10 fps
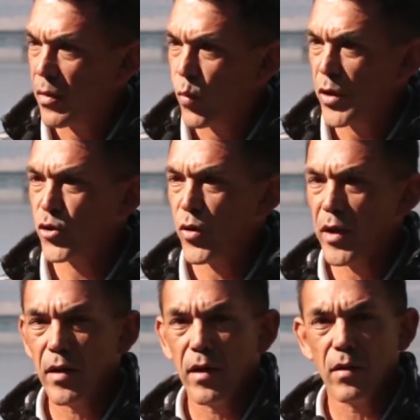we
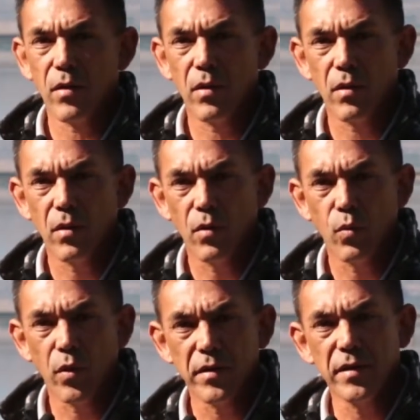treated it
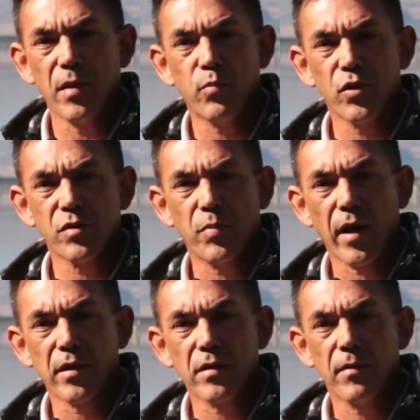with deep
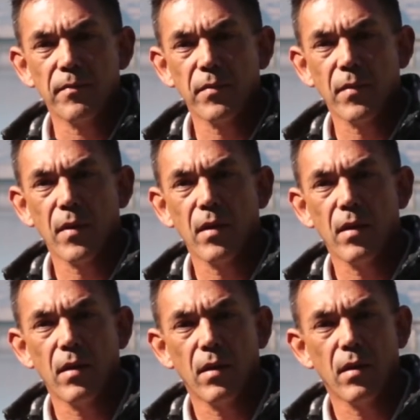respect.
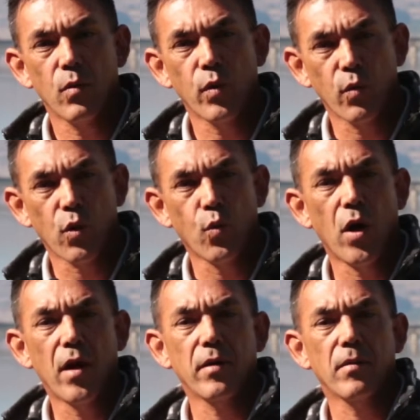We were
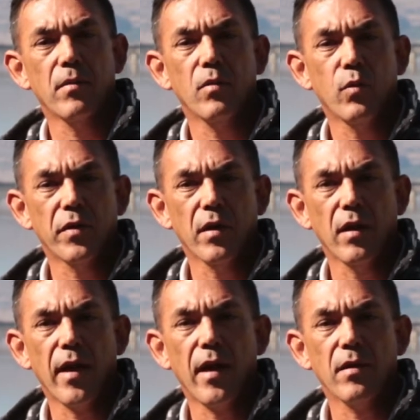one with the
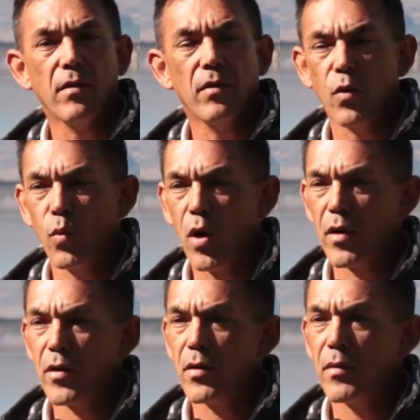land, the
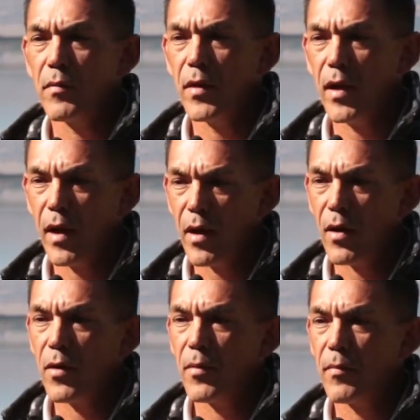water, the
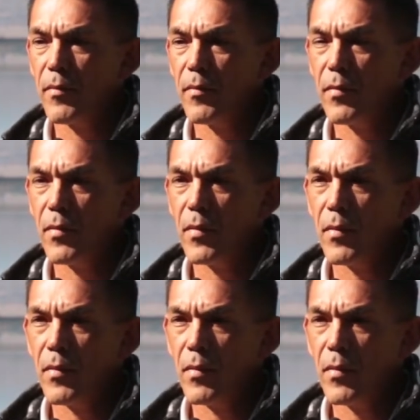air.
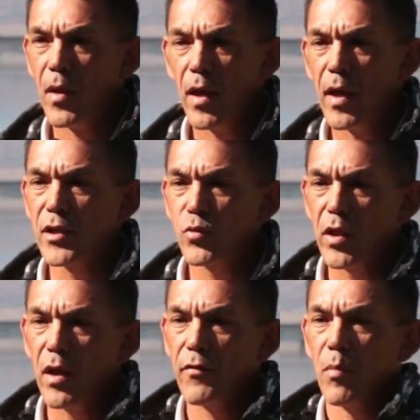And as we
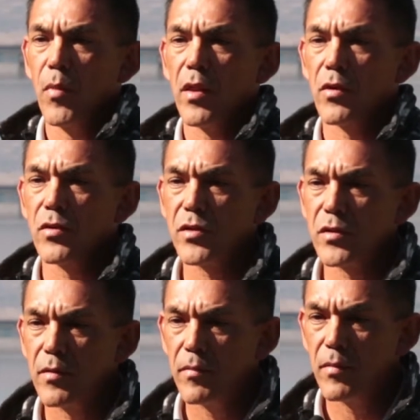love our
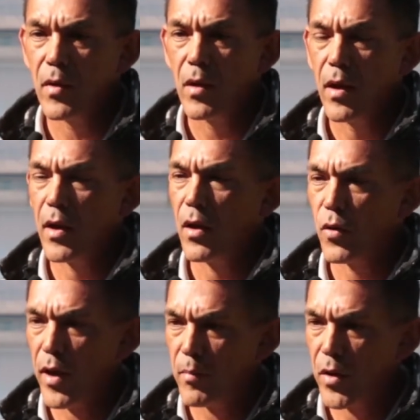mothers and our
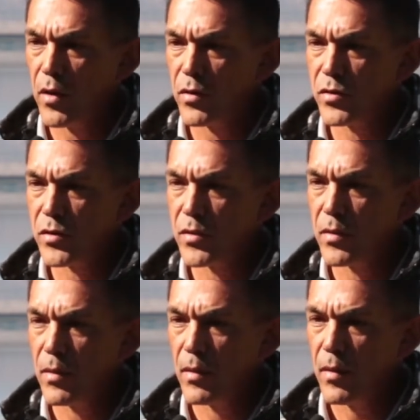grandmothers,
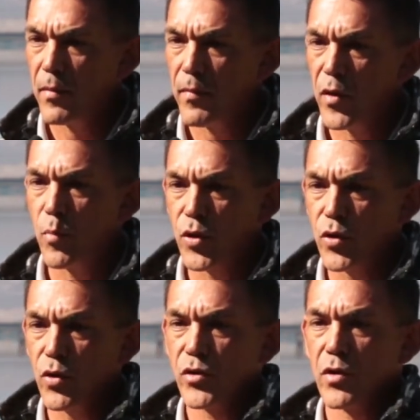the
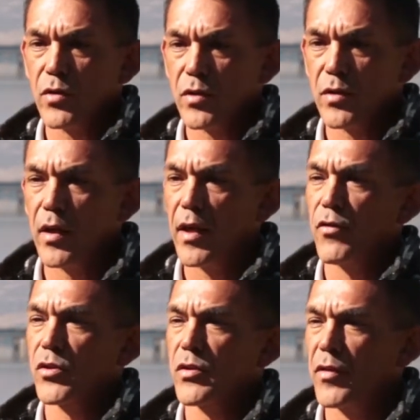producers, the
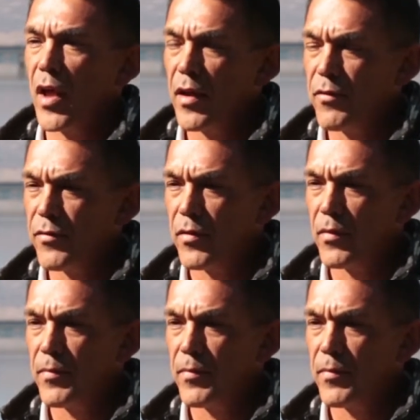givers of life,